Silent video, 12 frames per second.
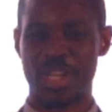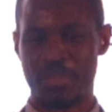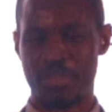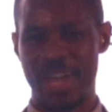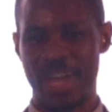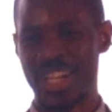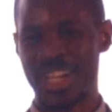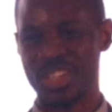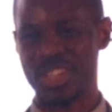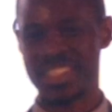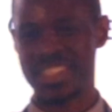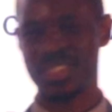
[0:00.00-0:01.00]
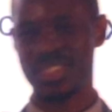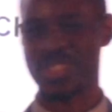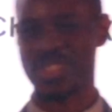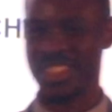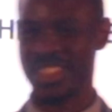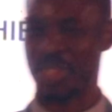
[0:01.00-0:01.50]
My context of
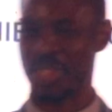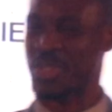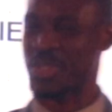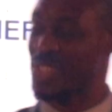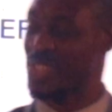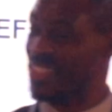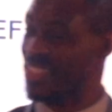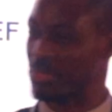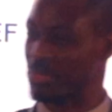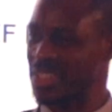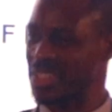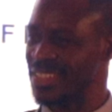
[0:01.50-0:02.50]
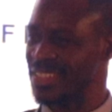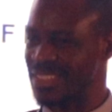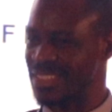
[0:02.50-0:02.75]
leadership is very simple.